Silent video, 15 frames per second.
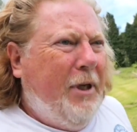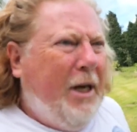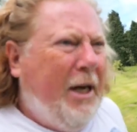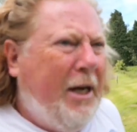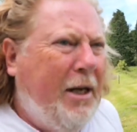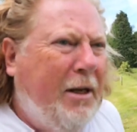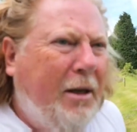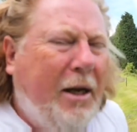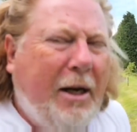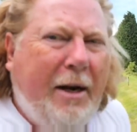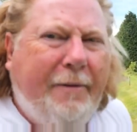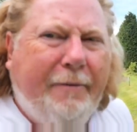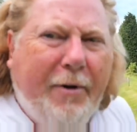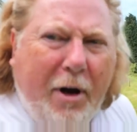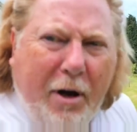a
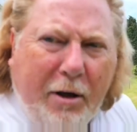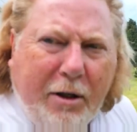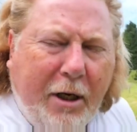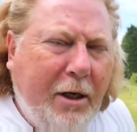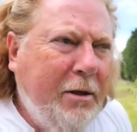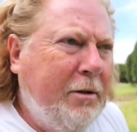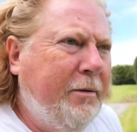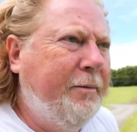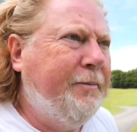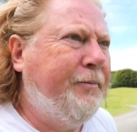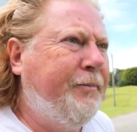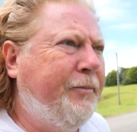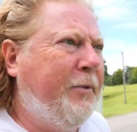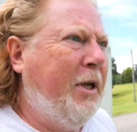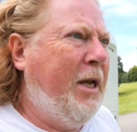an inverter
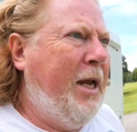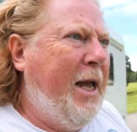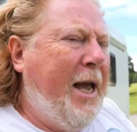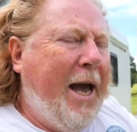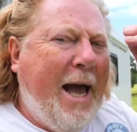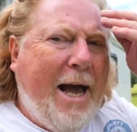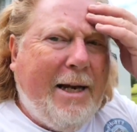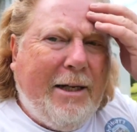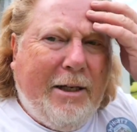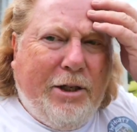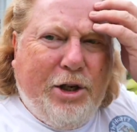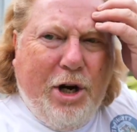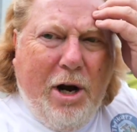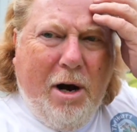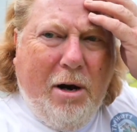and a
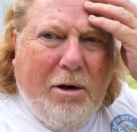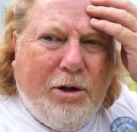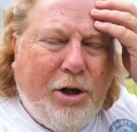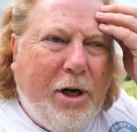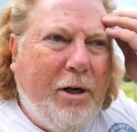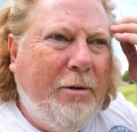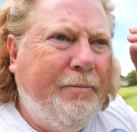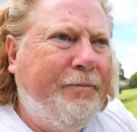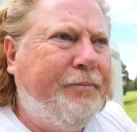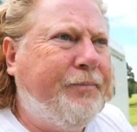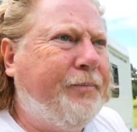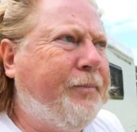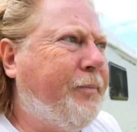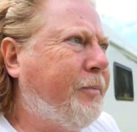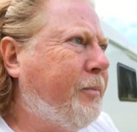charger
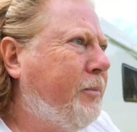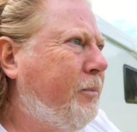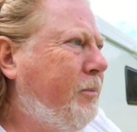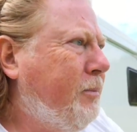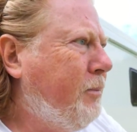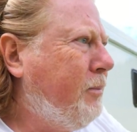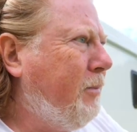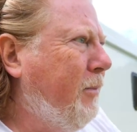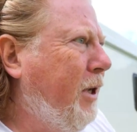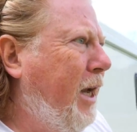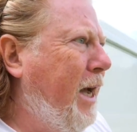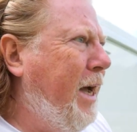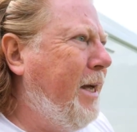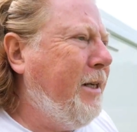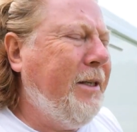
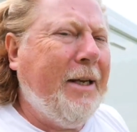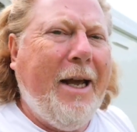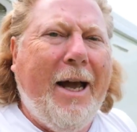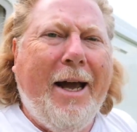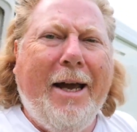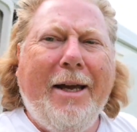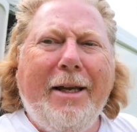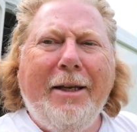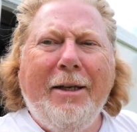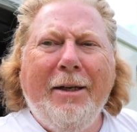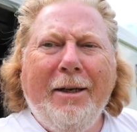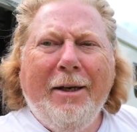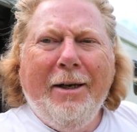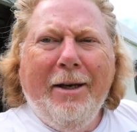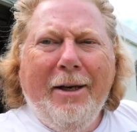and a
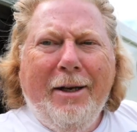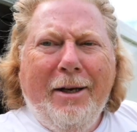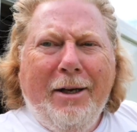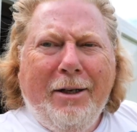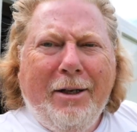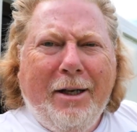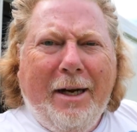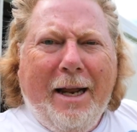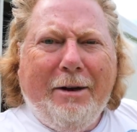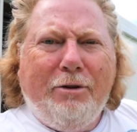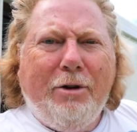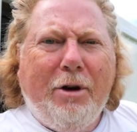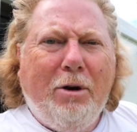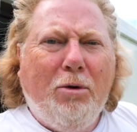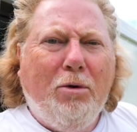
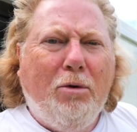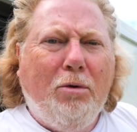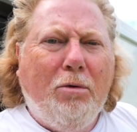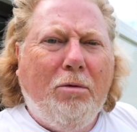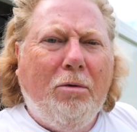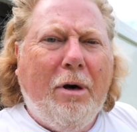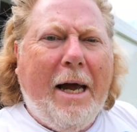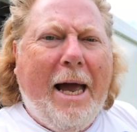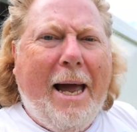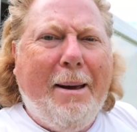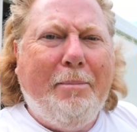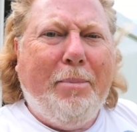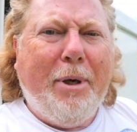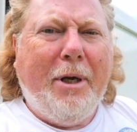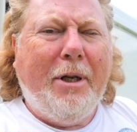electrical
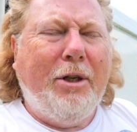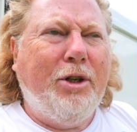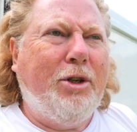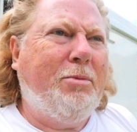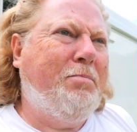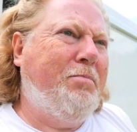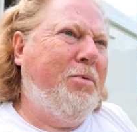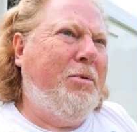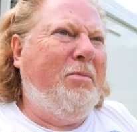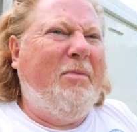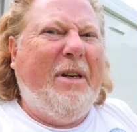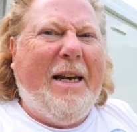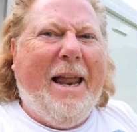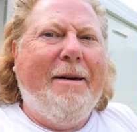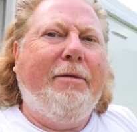ampage
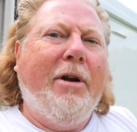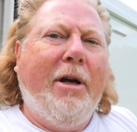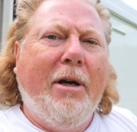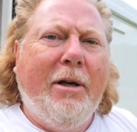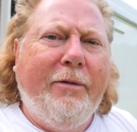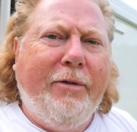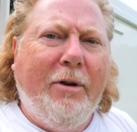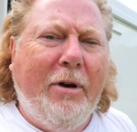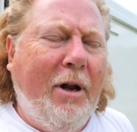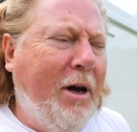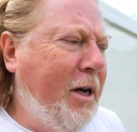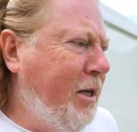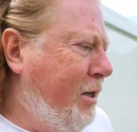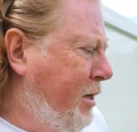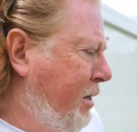leveler if you
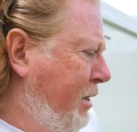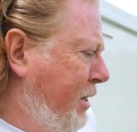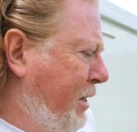like